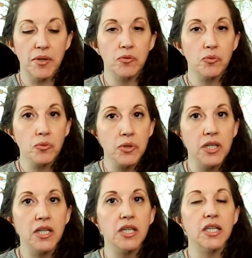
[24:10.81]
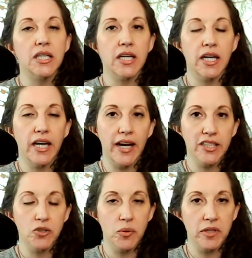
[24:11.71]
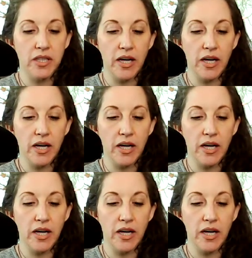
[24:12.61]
and really connect with the